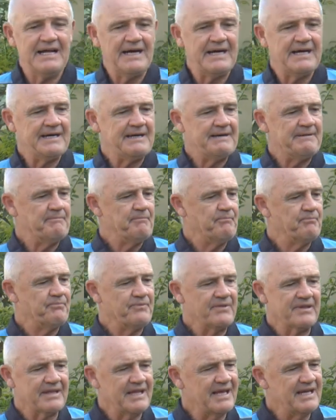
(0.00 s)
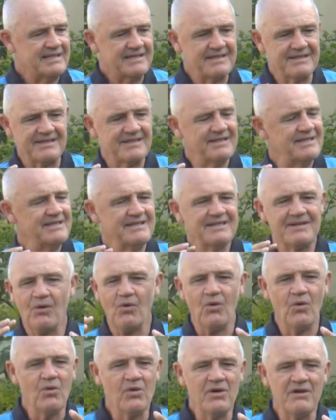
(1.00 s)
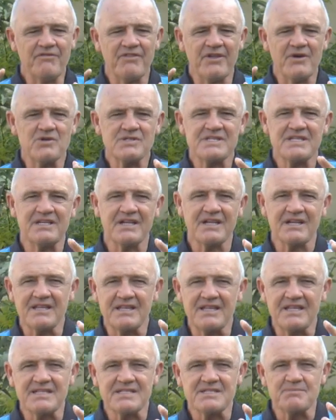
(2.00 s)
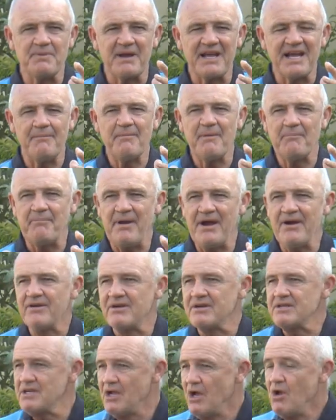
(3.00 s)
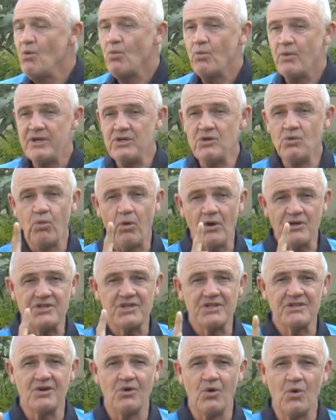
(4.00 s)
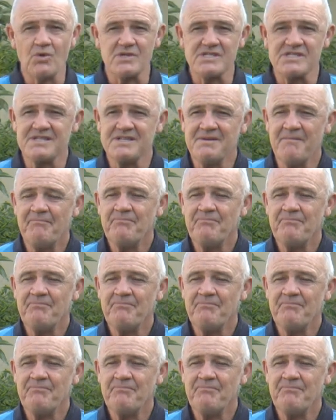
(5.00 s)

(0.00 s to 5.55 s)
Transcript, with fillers: Um, all of those little things become apparent when you're watching the horse.